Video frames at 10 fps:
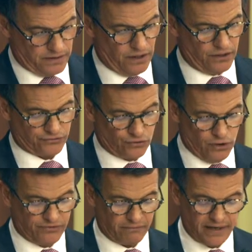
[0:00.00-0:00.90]
Terrorist
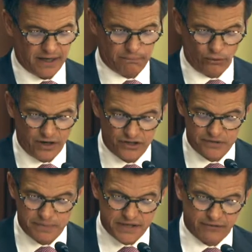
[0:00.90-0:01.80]
groups have made a point to
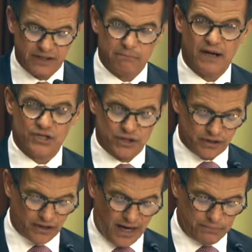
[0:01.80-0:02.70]
specifically mention
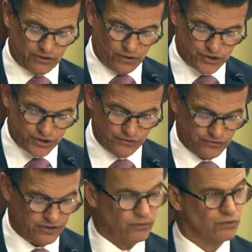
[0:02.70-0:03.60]
the Coptic
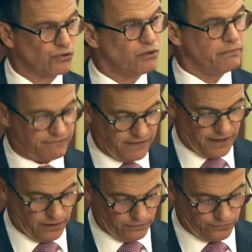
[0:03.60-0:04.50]
Christians in their recruitment
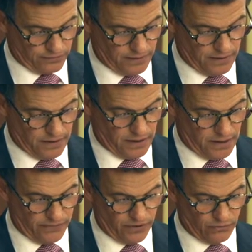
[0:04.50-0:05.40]
videos,
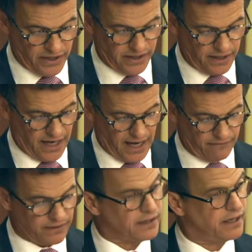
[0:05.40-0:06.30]
and they're wreaking
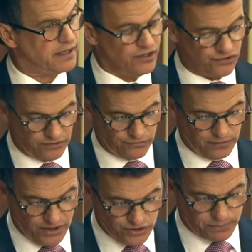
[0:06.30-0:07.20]
havoc on
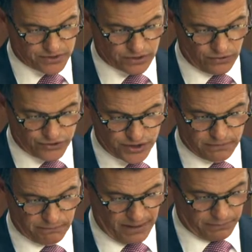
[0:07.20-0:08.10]
Egypt's
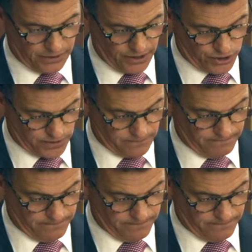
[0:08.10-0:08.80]
Christian population.